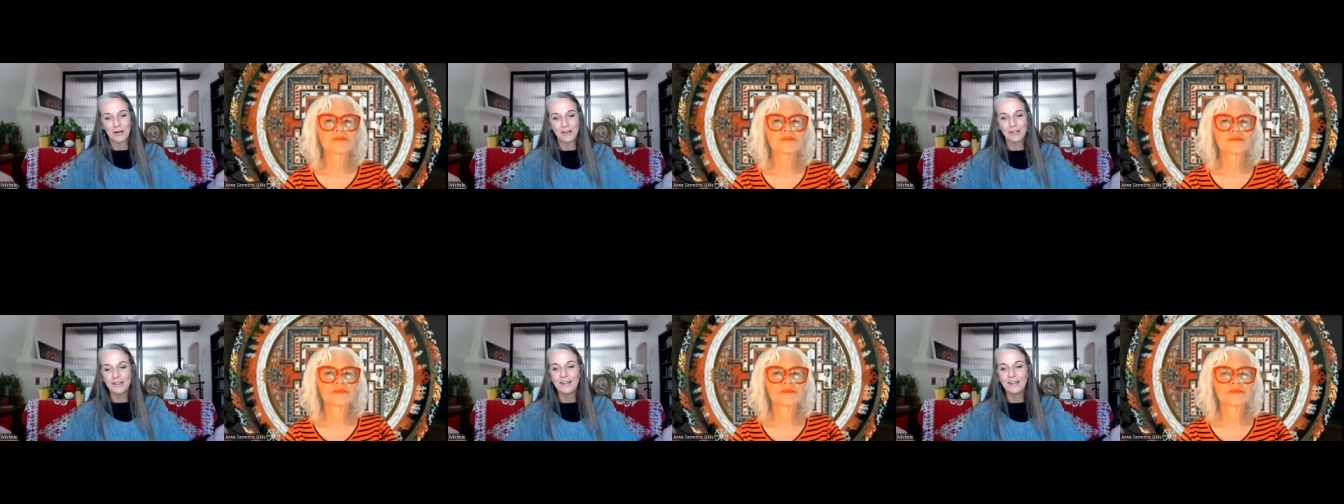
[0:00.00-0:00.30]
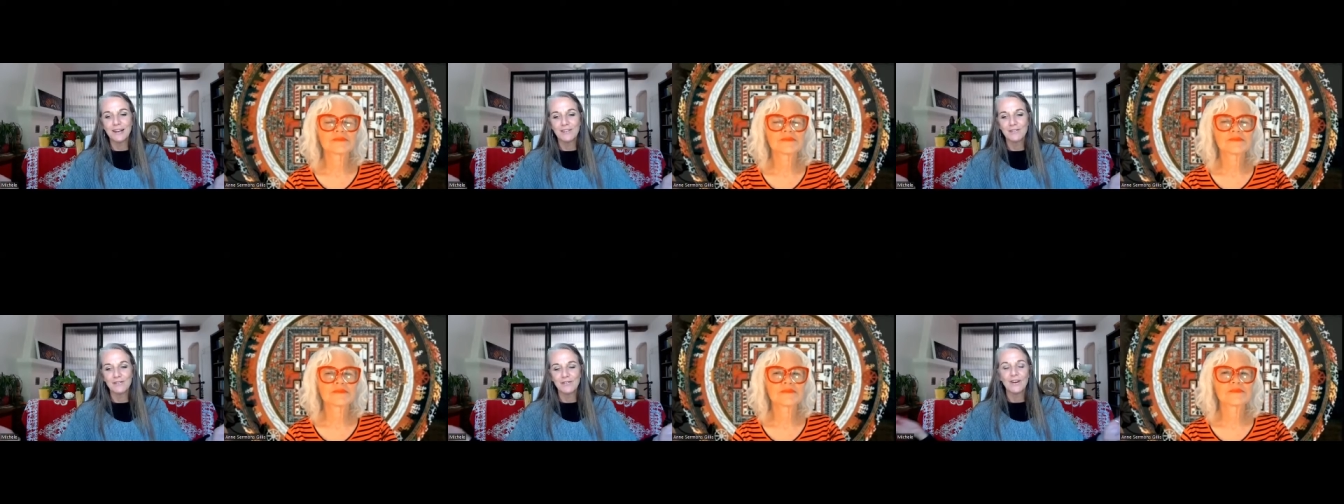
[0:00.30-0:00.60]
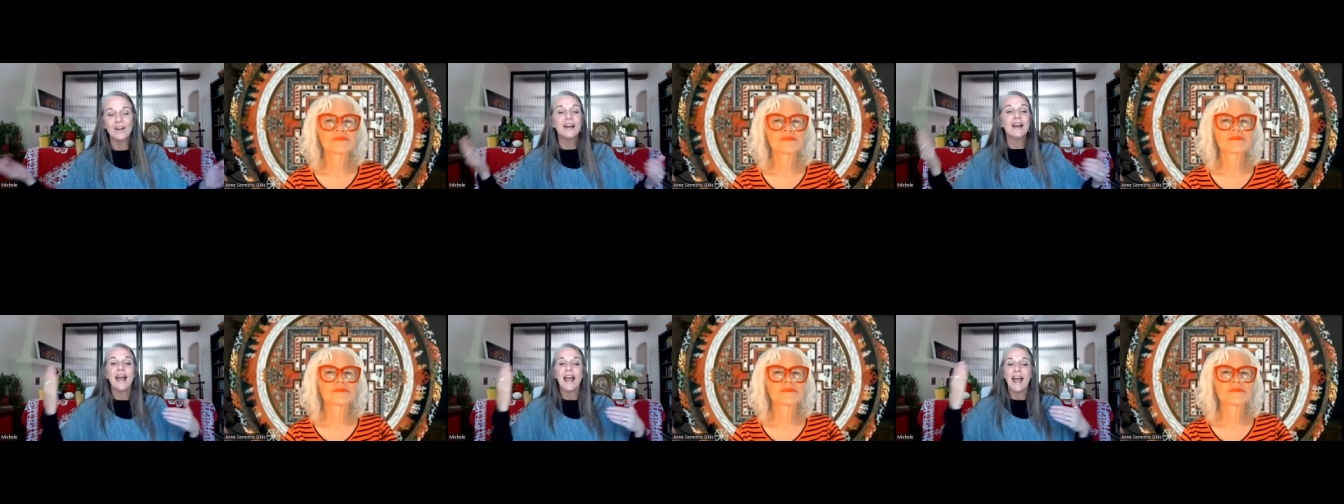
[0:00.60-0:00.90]
cliff,
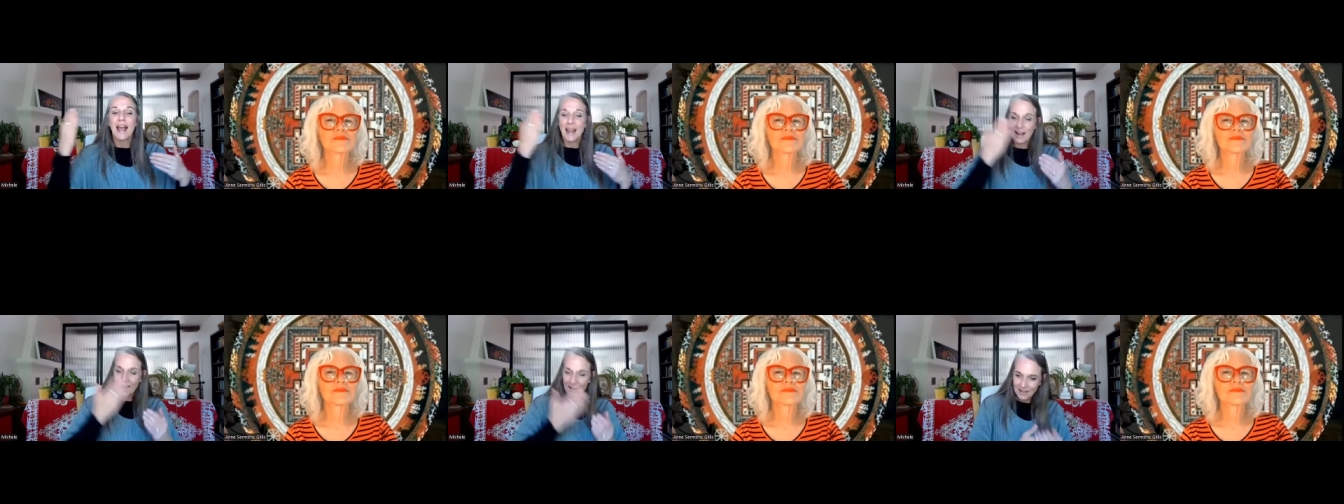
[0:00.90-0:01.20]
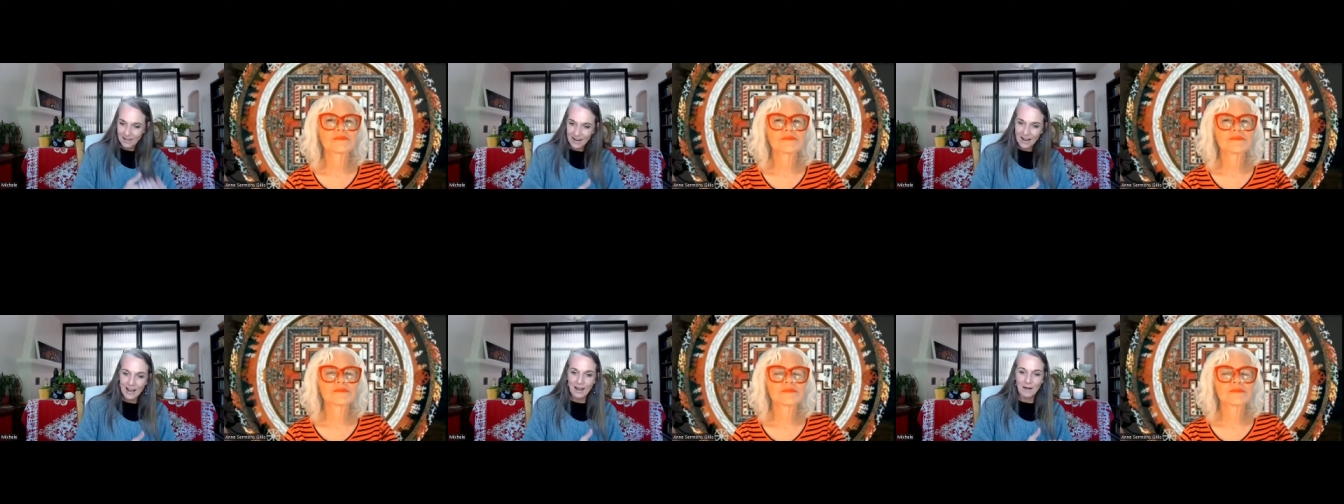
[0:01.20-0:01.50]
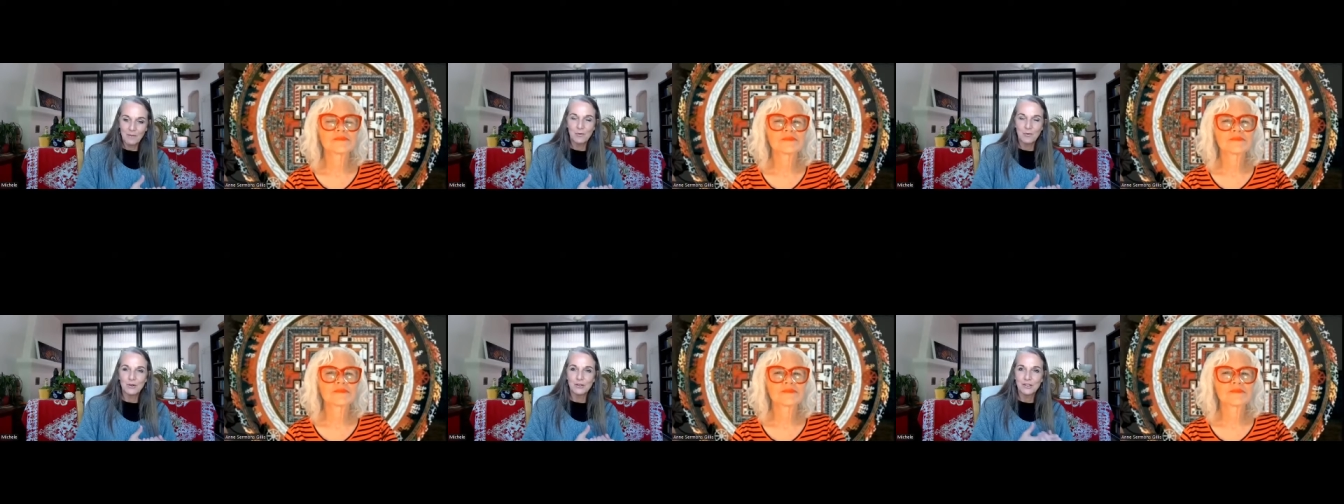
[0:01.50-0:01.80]

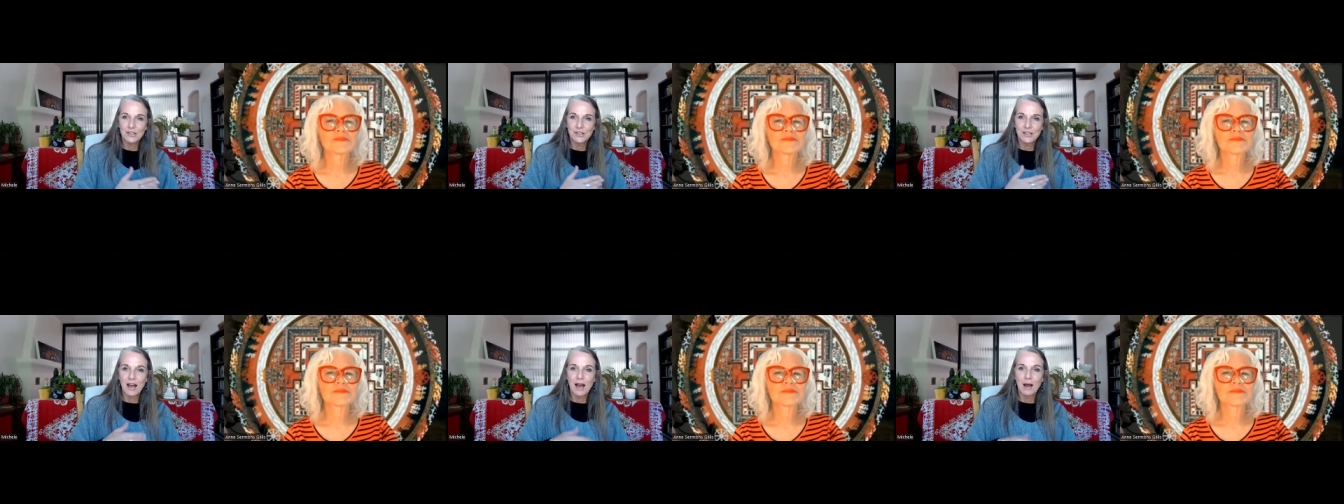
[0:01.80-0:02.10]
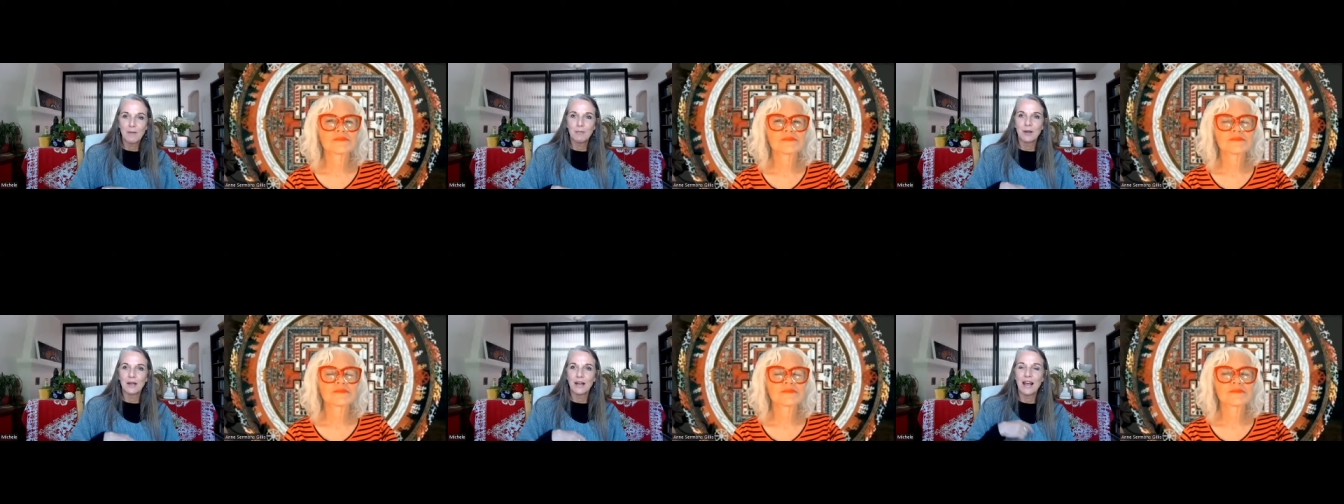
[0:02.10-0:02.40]
and we'll stop it.